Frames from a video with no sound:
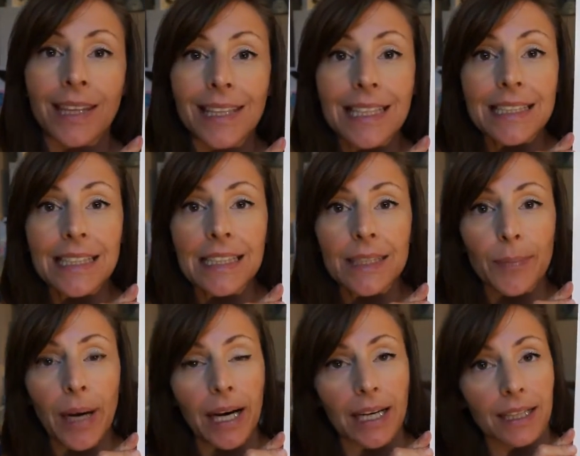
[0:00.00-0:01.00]
This is
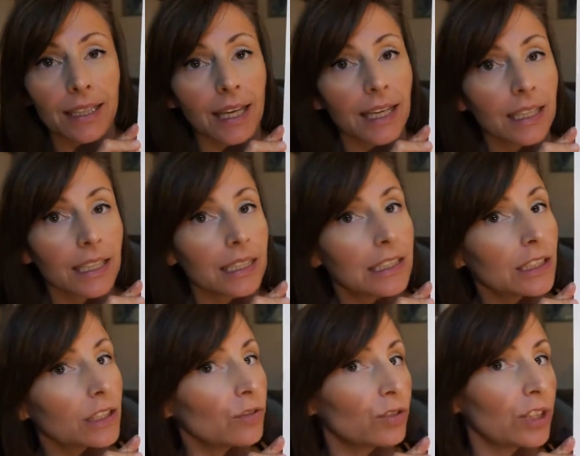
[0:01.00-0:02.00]
my, like,
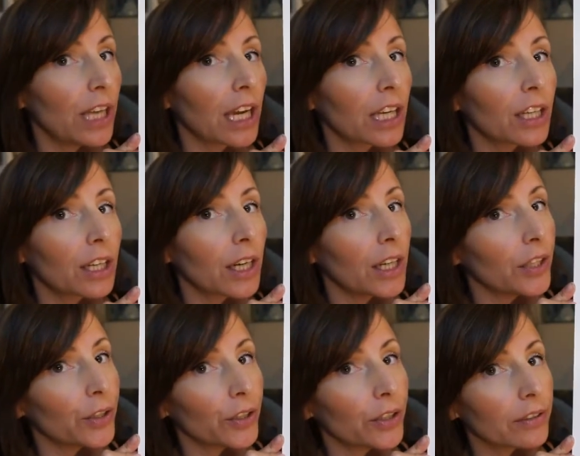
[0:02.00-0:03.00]

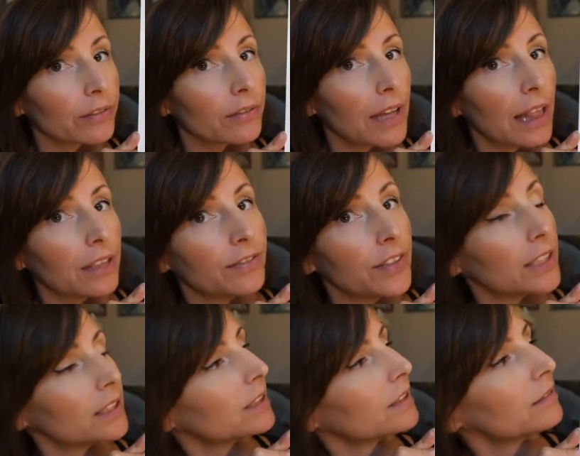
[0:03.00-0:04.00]
Technicolor elephant.